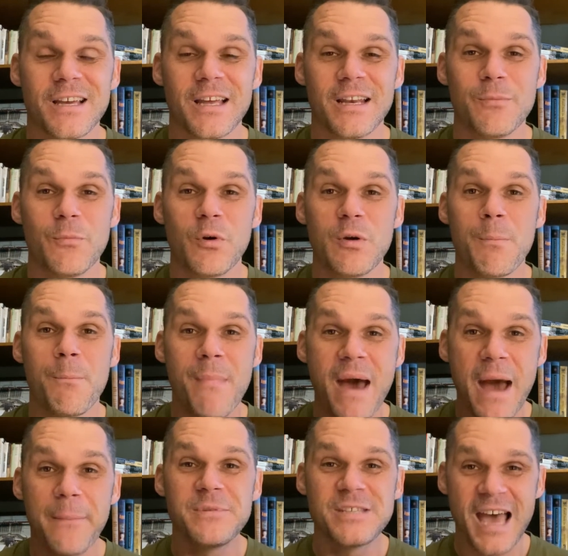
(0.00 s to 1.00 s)
and we
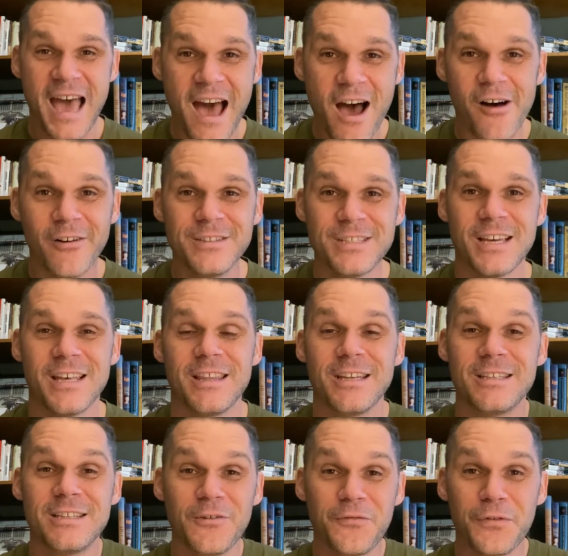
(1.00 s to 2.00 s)
mapped out the
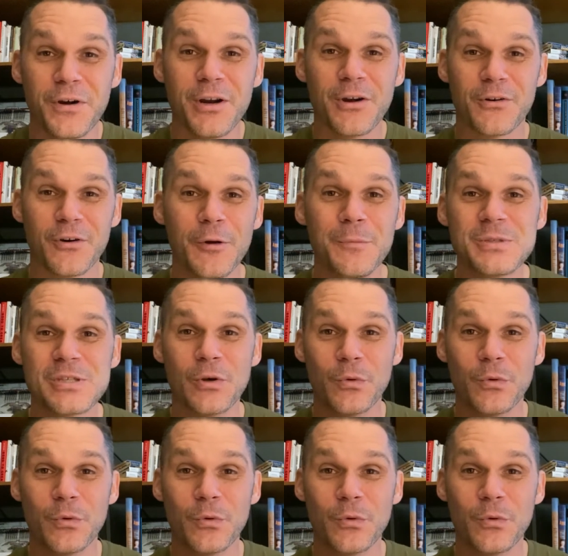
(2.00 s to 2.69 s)
different groups,